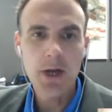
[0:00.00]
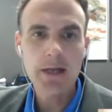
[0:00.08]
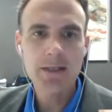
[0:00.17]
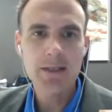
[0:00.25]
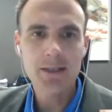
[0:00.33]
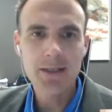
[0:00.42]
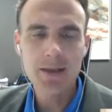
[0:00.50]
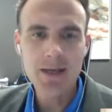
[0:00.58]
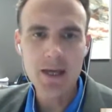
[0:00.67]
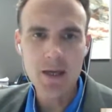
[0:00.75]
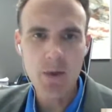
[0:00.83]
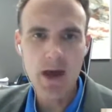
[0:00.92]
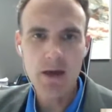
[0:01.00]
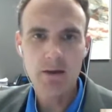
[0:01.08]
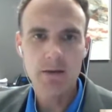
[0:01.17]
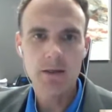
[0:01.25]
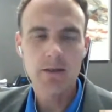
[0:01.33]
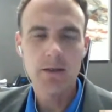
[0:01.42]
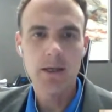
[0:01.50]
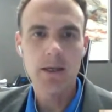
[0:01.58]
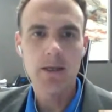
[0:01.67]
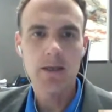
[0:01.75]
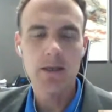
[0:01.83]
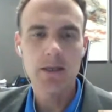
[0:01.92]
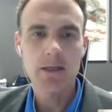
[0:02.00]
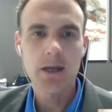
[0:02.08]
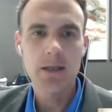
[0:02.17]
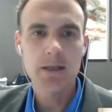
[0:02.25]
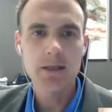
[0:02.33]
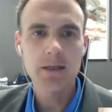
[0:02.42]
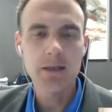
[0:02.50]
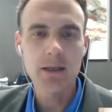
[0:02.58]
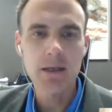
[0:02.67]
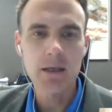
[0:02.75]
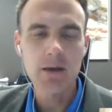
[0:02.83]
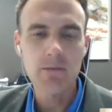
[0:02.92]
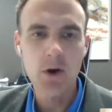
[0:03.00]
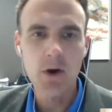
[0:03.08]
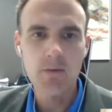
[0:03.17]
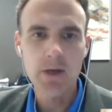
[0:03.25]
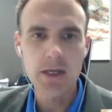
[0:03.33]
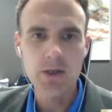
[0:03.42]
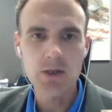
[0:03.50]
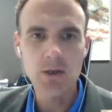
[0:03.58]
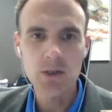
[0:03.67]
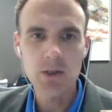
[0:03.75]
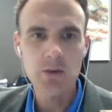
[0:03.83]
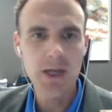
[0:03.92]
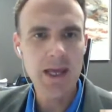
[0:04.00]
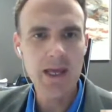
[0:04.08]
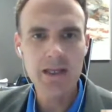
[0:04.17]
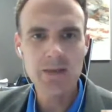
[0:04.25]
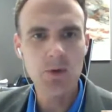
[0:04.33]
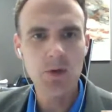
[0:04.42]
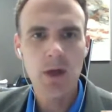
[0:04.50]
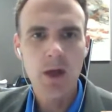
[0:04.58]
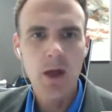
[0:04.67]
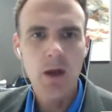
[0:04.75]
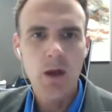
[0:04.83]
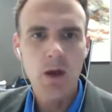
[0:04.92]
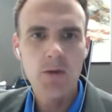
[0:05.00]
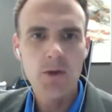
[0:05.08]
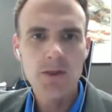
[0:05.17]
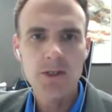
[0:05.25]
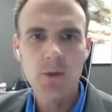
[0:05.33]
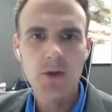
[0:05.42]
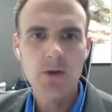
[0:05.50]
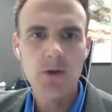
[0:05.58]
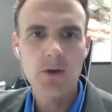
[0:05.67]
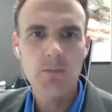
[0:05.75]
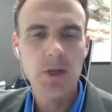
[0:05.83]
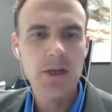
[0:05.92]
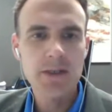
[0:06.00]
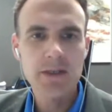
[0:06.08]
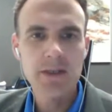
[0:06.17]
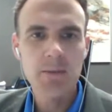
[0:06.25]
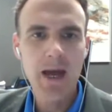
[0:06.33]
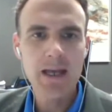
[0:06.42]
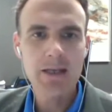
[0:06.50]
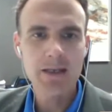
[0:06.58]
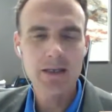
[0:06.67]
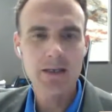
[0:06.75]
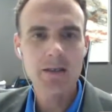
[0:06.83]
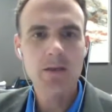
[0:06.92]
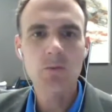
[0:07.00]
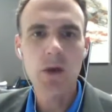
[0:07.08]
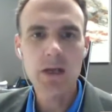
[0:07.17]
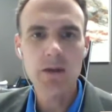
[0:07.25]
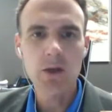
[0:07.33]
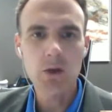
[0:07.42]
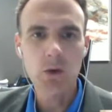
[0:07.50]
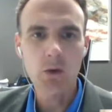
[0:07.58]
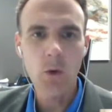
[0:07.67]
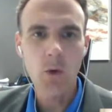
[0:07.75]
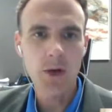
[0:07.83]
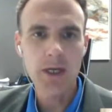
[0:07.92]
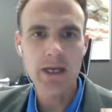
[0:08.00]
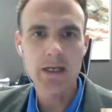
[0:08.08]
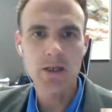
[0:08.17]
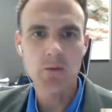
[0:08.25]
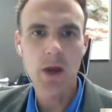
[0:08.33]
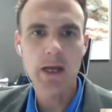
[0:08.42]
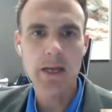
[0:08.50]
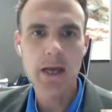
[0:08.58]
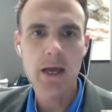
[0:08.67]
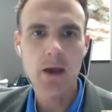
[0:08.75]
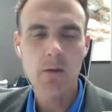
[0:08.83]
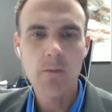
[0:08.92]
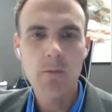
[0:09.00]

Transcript: constantly thinking about, and and it's constantly evolving as you look to enhance. But are there some other pluses and minuses to the way that you're organized right now?